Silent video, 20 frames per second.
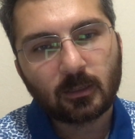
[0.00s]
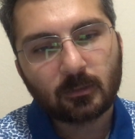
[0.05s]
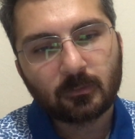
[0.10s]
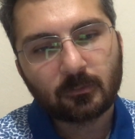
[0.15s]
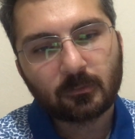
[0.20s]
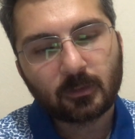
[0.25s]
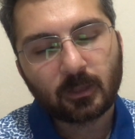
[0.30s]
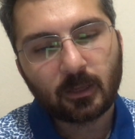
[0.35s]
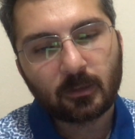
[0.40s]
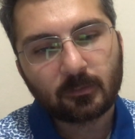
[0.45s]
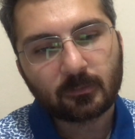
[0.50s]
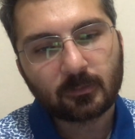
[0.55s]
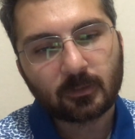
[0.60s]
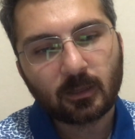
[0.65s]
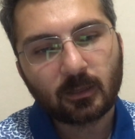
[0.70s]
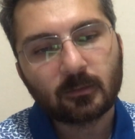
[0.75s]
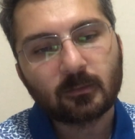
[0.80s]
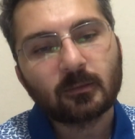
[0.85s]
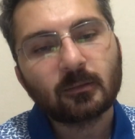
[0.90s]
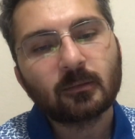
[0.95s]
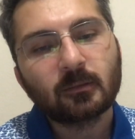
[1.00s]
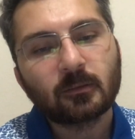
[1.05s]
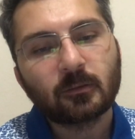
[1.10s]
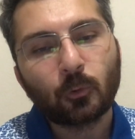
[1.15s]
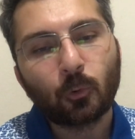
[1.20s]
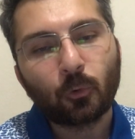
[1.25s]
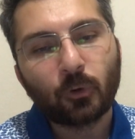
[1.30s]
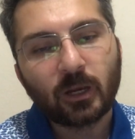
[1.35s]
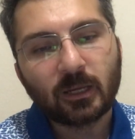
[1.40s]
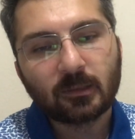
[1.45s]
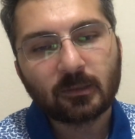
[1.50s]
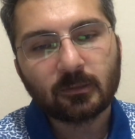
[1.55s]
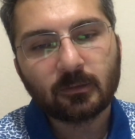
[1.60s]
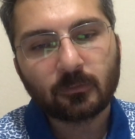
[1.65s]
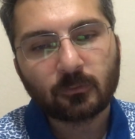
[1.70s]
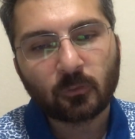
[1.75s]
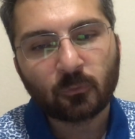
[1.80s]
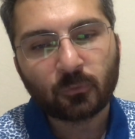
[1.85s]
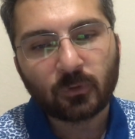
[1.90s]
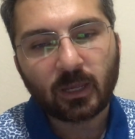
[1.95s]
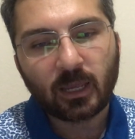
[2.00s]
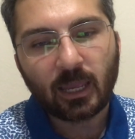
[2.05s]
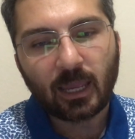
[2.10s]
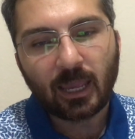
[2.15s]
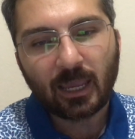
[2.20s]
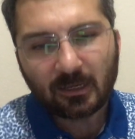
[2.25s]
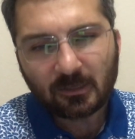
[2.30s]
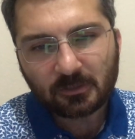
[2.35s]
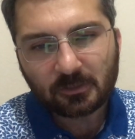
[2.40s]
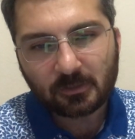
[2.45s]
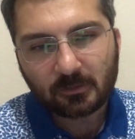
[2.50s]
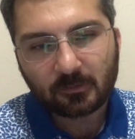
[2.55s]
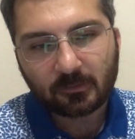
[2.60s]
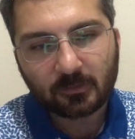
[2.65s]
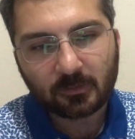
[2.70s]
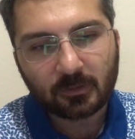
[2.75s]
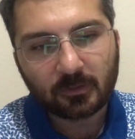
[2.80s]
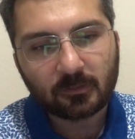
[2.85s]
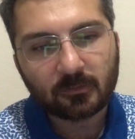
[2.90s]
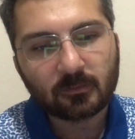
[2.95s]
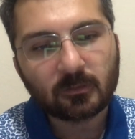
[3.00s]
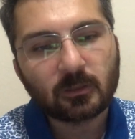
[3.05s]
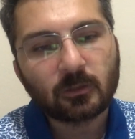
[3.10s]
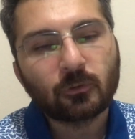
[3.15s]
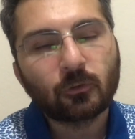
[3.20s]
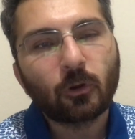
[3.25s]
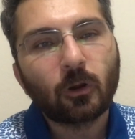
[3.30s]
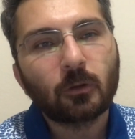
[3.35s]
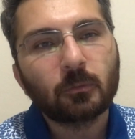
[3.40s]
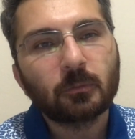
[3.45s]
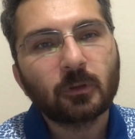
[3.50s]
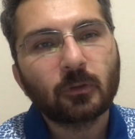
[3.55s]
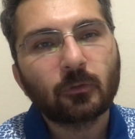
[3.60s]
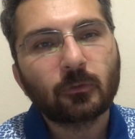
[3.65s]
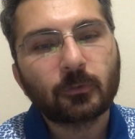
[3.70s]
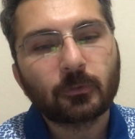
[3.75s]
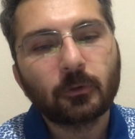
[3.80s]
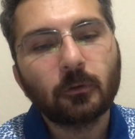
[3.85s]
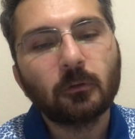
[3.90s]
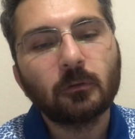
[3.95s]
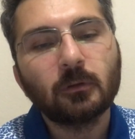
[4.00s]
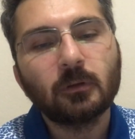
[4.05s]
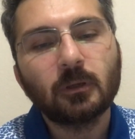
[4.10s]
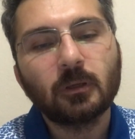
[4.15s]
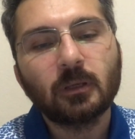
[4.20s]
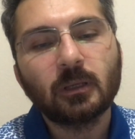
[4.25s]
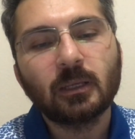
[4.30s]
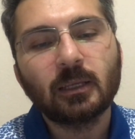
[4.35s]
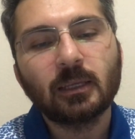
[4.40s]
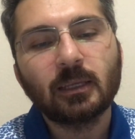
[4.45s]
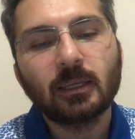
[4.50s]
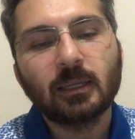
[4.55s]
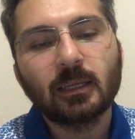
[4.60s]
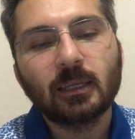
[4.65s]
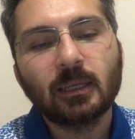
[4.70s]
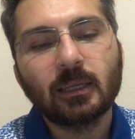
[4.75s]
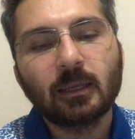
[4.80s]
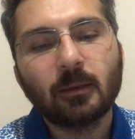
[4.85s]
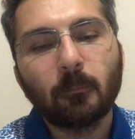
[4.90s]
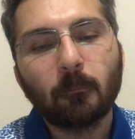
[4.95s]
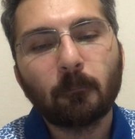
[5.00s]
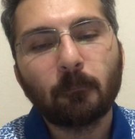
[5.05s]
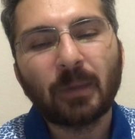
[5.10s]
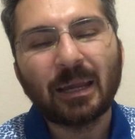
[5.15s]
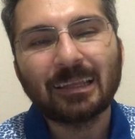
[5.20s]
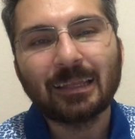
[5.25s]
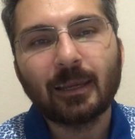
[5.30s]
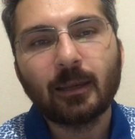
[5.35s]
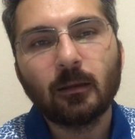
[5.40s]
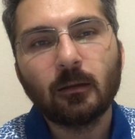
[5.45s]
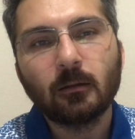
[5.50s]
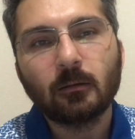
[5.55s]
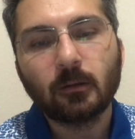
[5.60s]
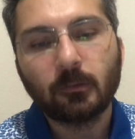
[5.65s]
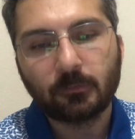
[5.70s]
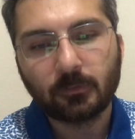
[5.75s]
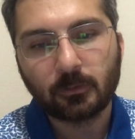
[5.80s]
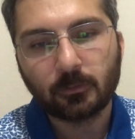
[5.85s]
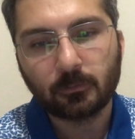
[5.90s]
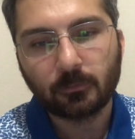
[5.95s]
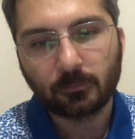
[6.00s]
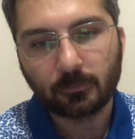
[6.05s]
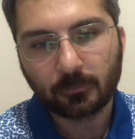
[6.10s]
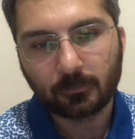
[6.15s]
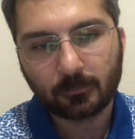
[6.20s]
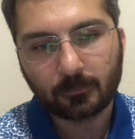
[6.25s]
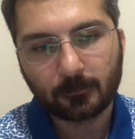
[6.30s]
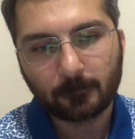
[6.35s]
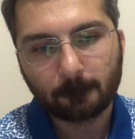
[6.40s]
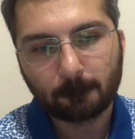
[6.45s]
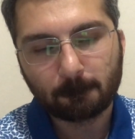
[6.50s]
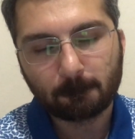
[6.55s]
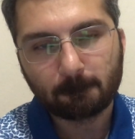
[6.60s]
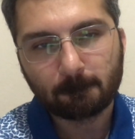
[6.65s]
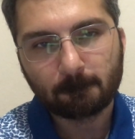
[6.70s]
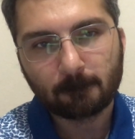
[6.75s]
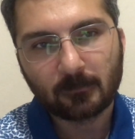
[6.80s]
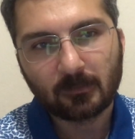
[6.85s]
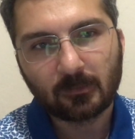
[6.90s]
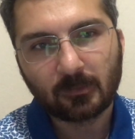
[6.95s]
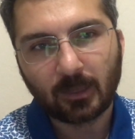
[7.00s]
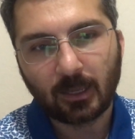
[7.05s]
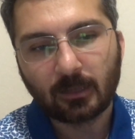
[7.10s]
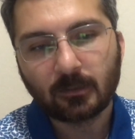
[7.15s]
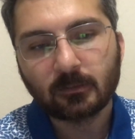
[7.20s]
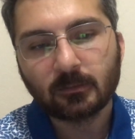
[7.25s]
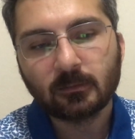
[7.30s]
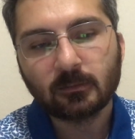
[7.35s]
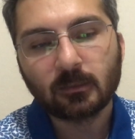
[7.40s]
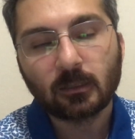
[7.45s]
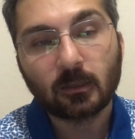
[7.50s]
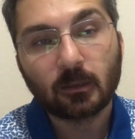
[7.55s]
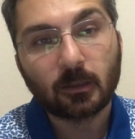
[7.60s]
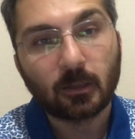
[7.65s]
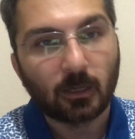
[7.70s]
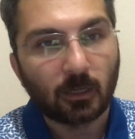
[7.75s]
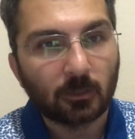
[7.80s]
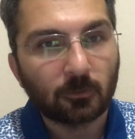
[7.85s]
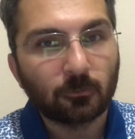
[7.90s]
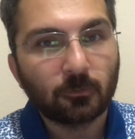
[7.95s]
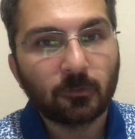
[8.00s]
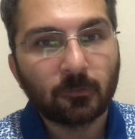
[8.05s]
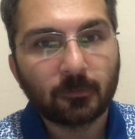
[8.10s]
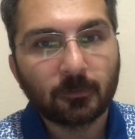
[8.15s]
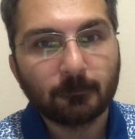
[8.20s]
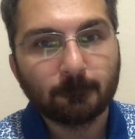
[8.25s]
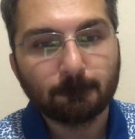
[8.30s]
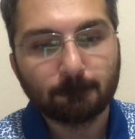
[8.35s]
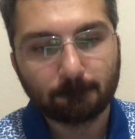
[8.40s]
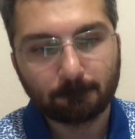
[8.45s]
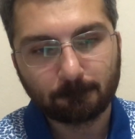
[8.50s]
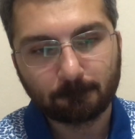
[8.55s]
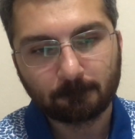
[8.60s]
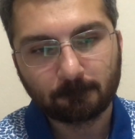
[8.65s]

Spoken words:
It says that the rightness of actions is determined solely by their consequences. Second, hedonism.